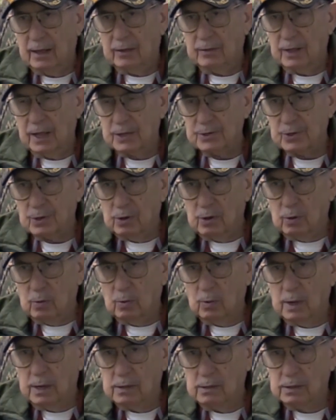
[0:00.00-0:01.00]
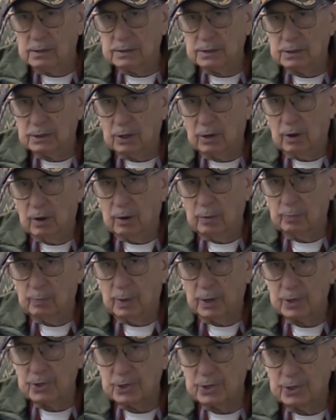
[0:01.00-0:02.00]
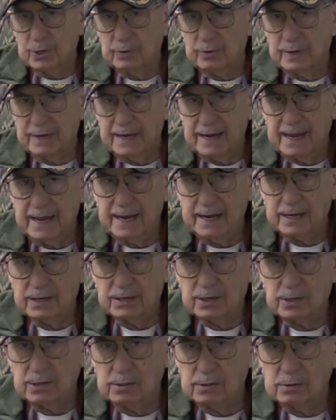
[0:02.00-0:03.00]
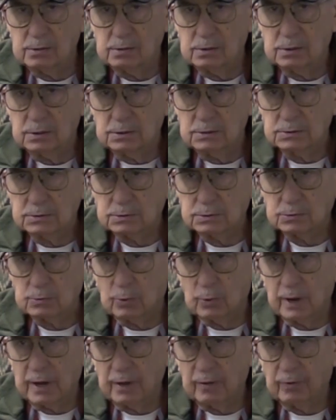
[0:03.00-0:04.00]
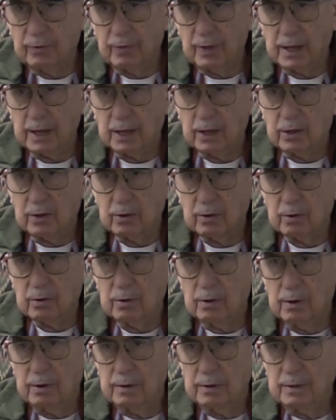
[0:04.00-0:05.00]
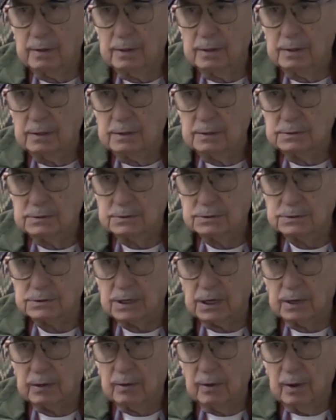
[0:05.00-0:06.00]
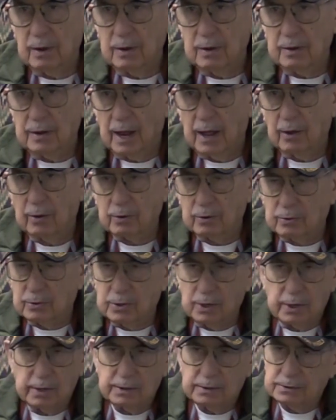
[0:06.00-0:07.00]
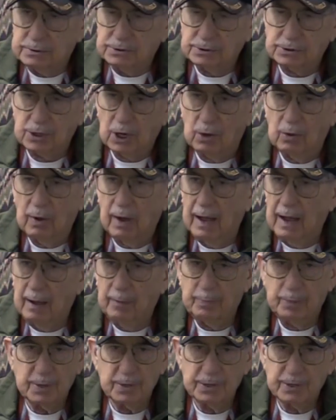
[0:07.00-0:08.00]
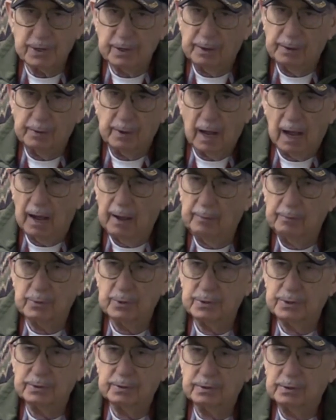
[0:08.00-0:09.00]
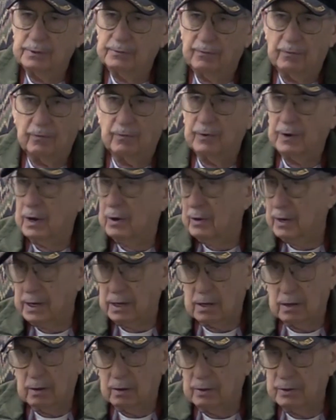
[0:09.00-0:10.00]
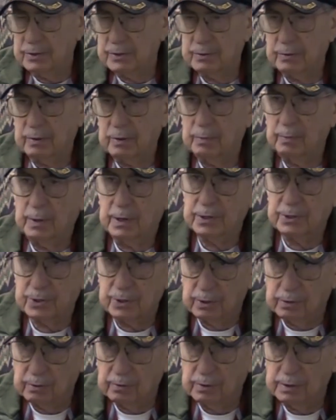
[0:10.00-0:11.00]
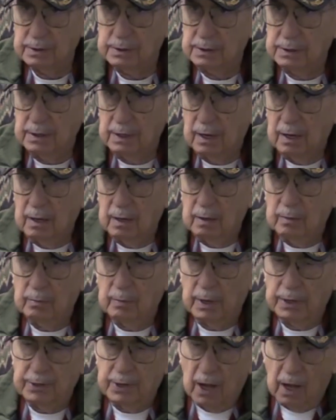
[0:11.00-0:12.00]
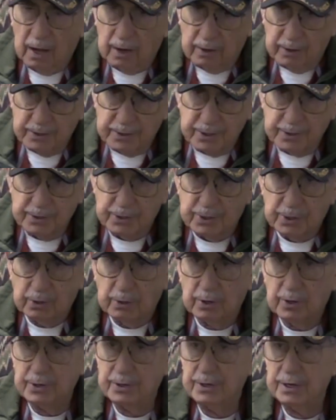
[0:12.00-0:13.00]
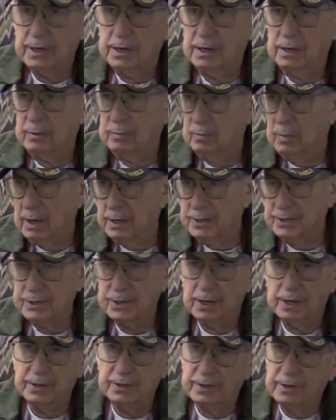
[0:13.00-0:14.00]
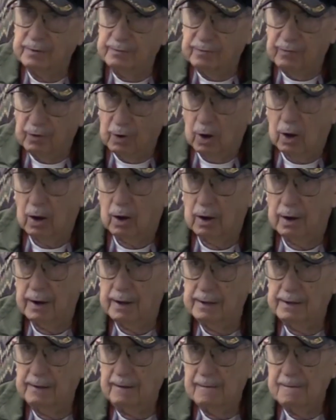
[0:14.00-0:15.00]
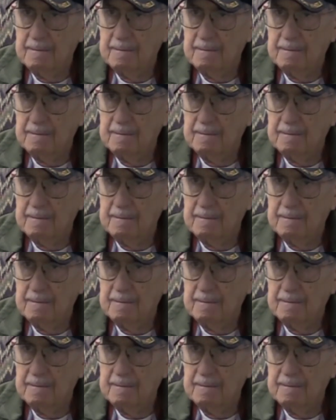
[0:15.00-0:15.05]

and that's all well and good, but you need to rethink your thing. Now, so happens that I'm very close with my children. My daughter's in Georgia and my son's in Florida.